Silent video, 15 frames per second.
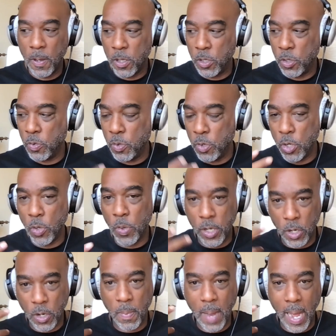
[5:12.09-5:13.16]
you knew in
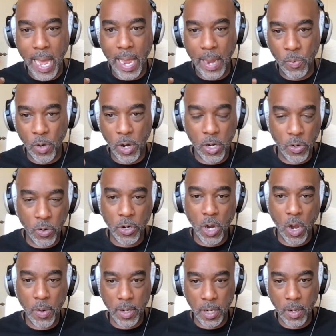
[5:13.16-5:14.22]
your mind where you were
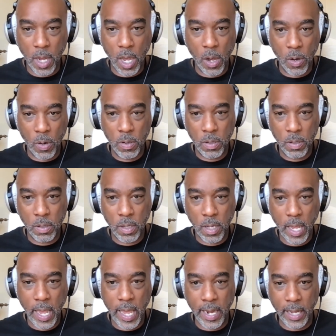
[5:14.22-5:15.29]
going to go.
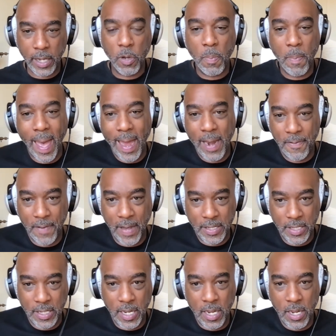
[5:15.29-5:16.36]
And like you
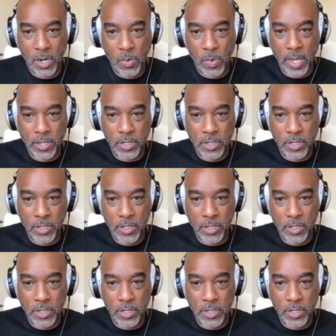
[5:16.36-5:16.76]
manifested it in a way.